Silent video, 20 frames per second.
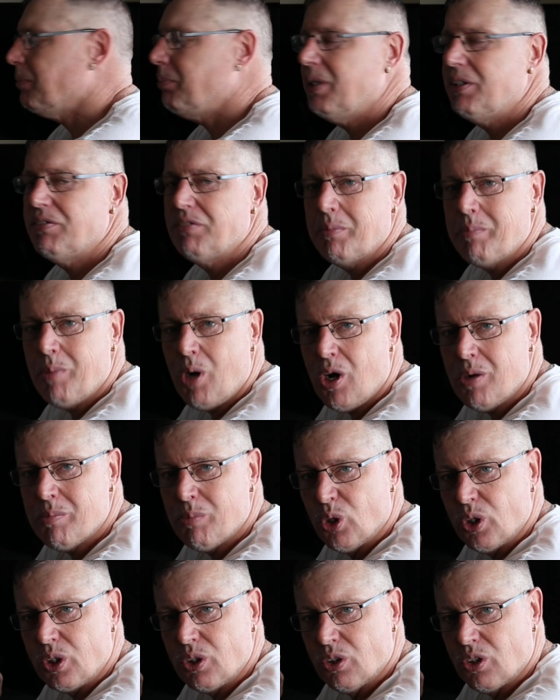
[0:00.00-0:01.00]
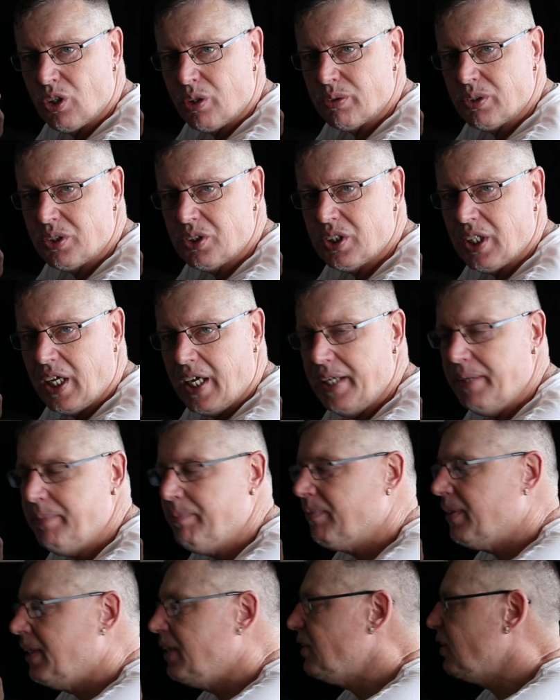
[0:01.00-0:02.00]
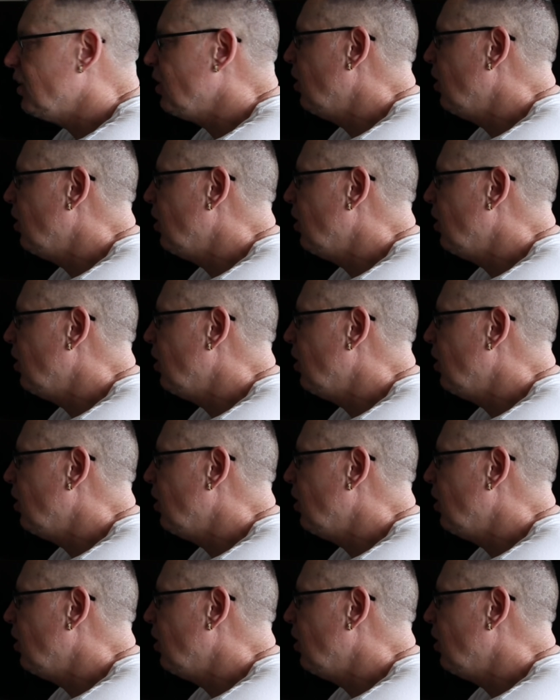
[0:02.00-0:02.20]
a bit of a Marmite gun, I would say, is the